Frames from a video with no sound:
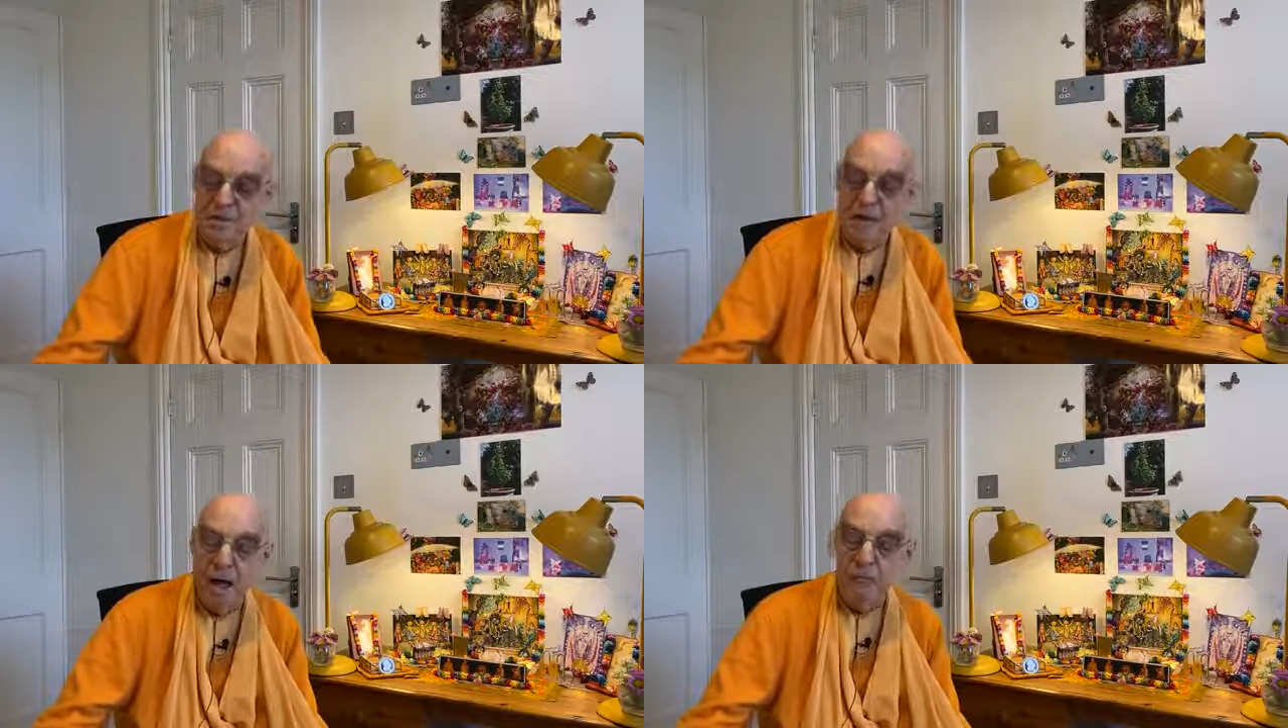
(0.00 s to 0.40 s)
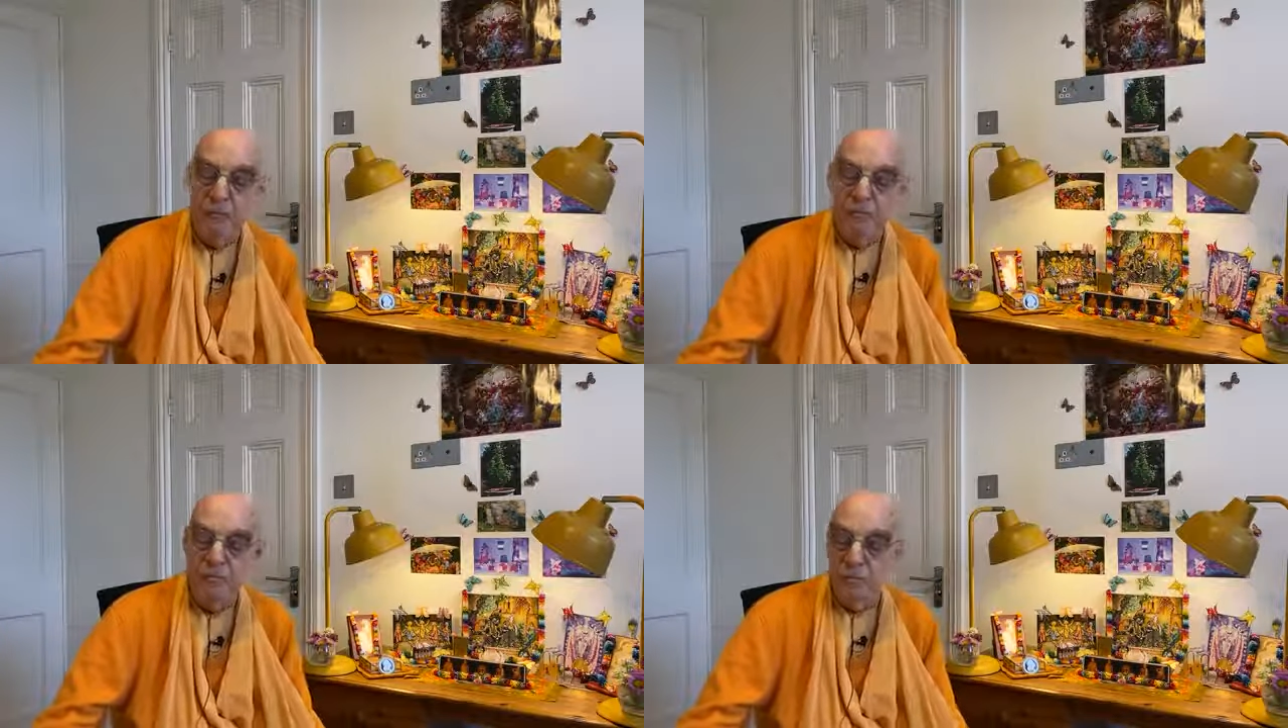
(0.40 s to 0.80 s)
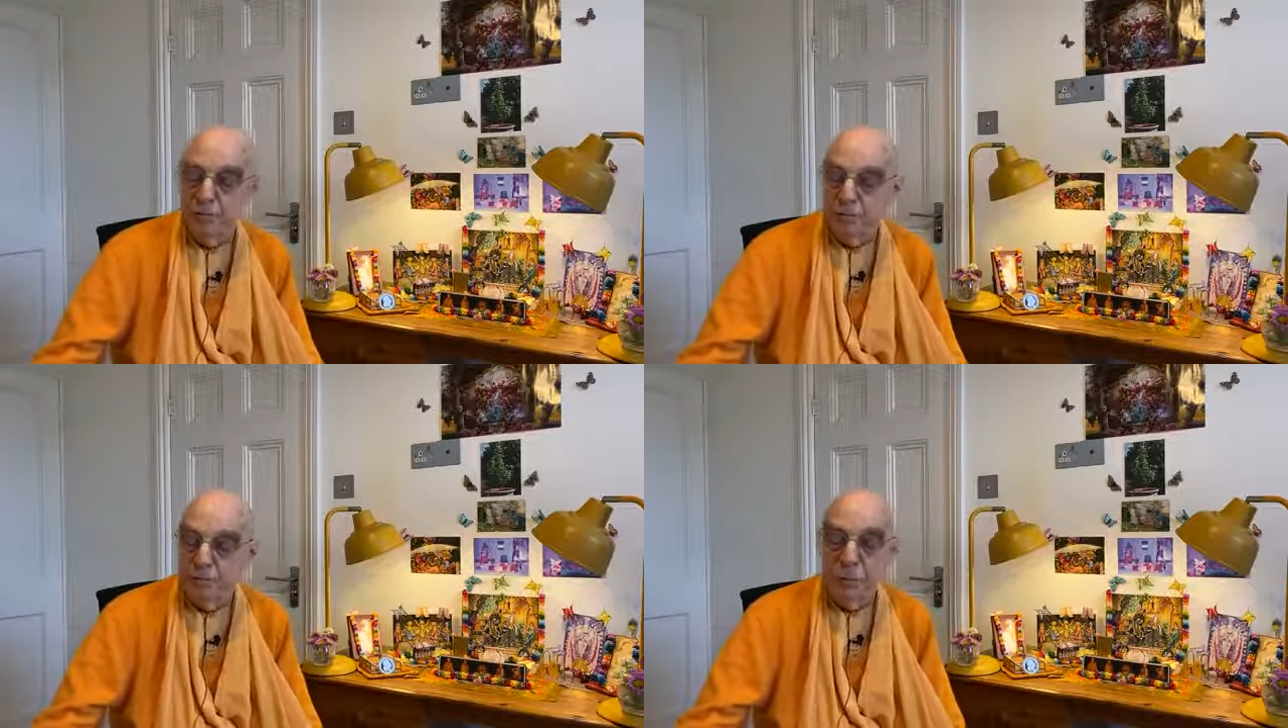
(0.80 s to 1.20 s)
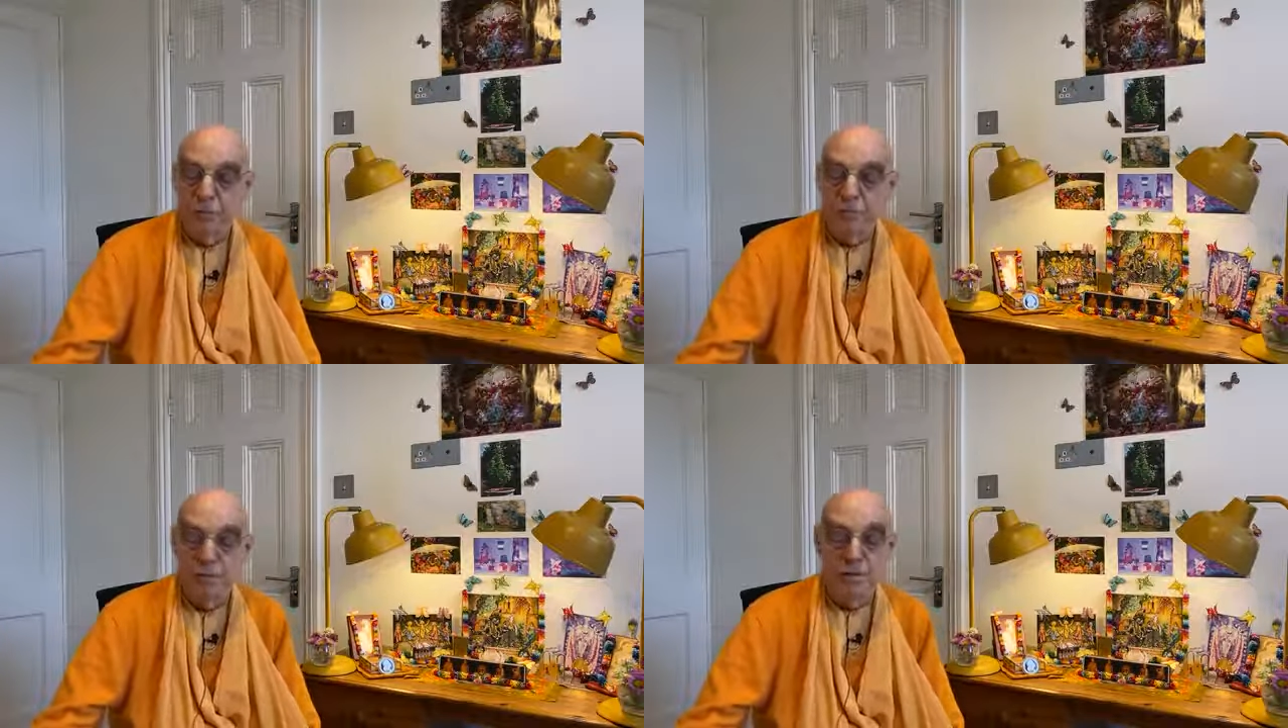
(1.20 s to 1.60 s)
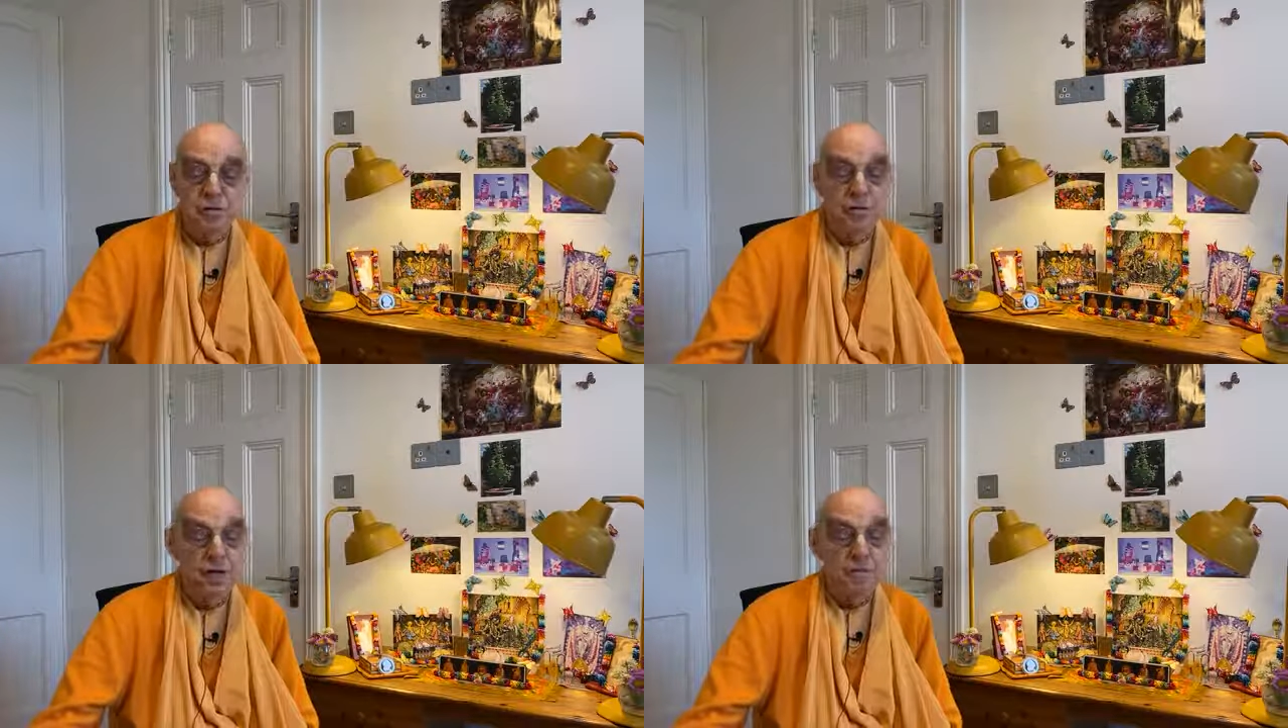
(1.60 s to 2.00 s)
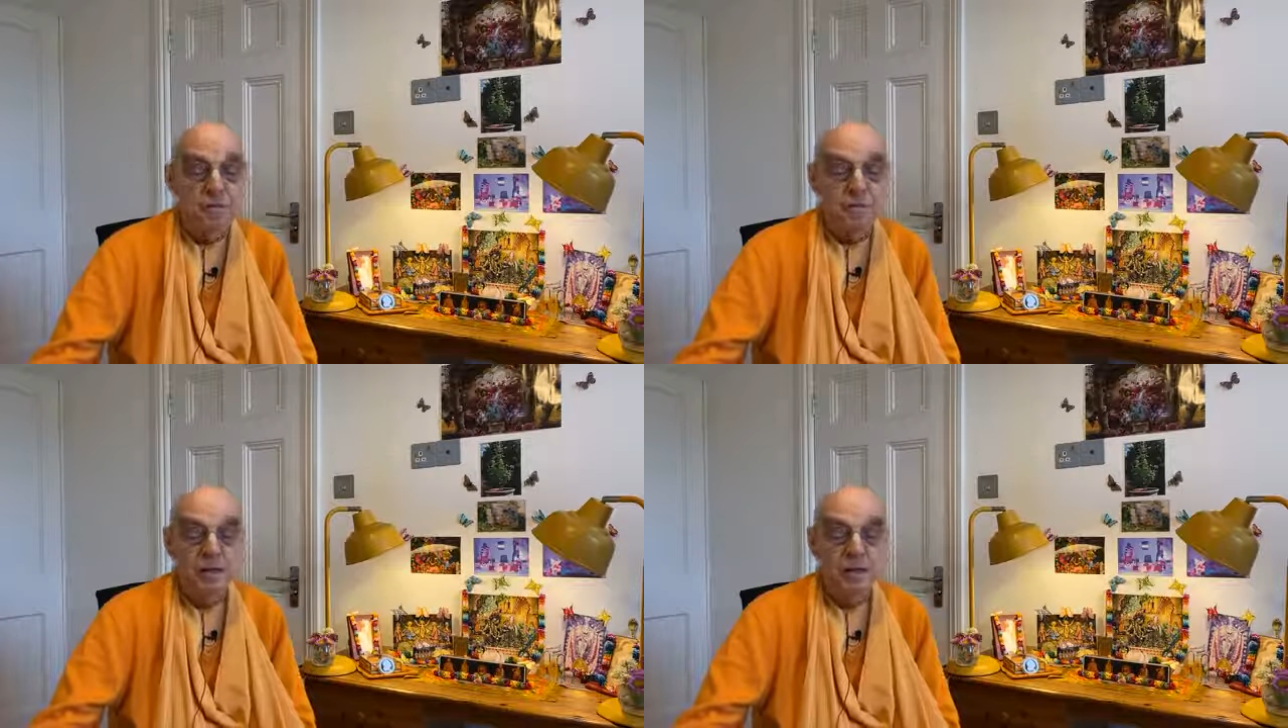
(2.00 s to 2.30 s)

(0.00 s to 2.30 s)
sound of the flute of Krishna